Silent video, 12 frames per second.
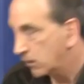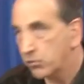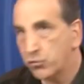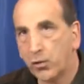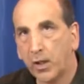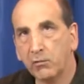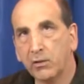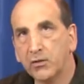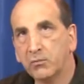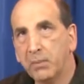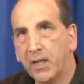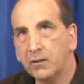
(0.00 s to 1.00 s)
Dry
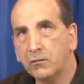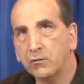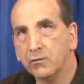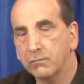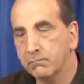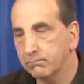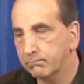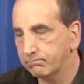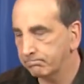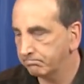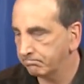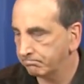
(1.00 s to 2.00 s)
erase pens.
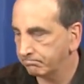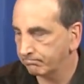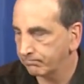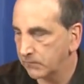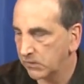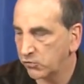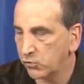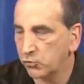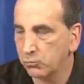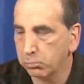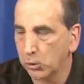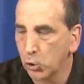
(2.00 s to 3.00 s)
Let's use
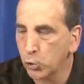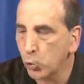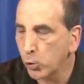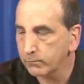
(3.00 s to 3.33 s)
blue.